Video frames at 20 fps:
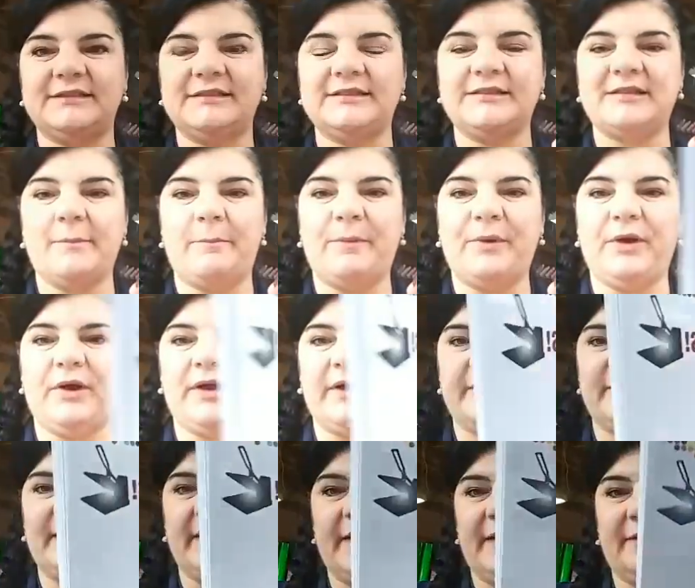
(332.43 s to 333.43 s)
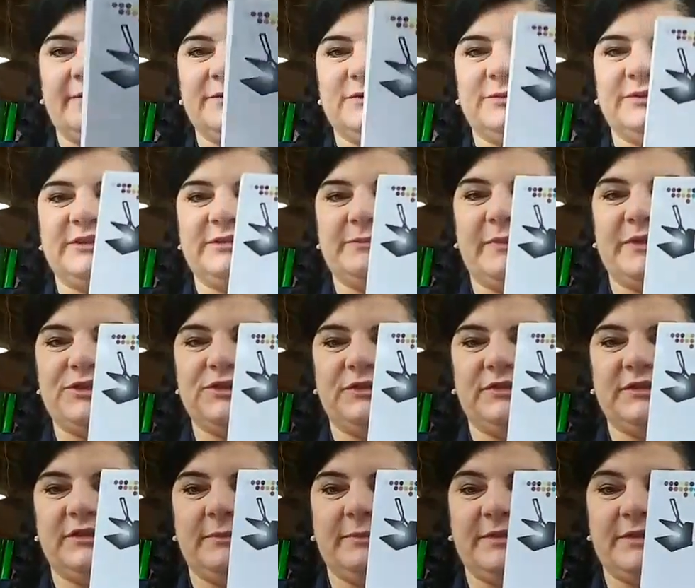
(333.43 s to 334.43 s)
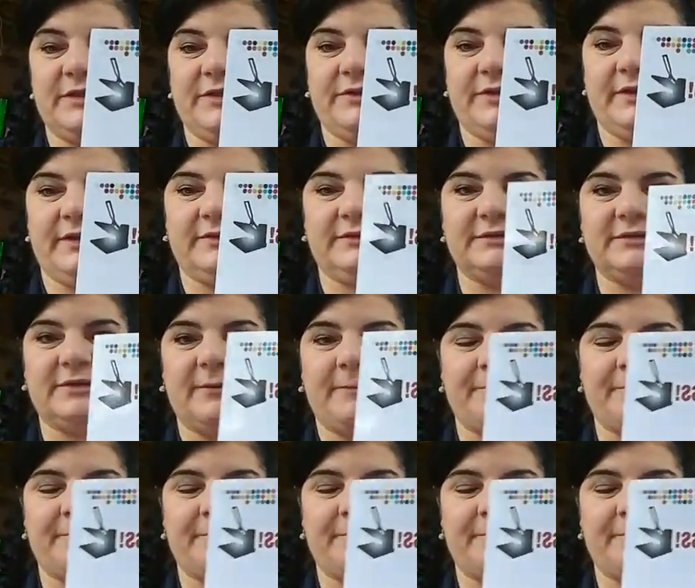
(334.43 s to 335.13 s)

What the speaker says: is the book that comes with Specialty Materials.